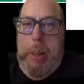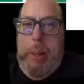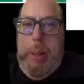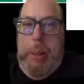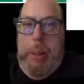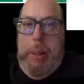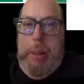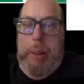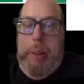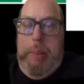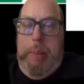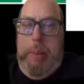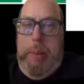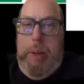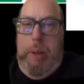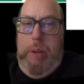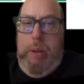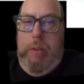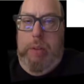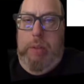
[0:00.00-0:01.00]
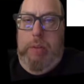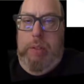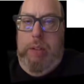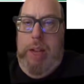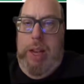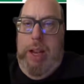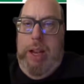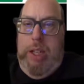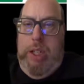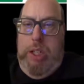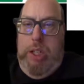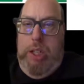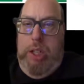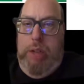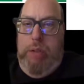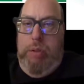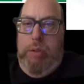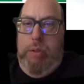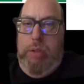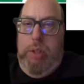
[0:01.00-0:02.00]
The axe is
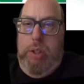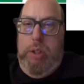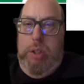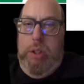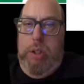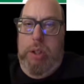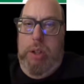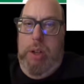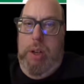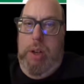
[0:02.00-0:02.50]
different.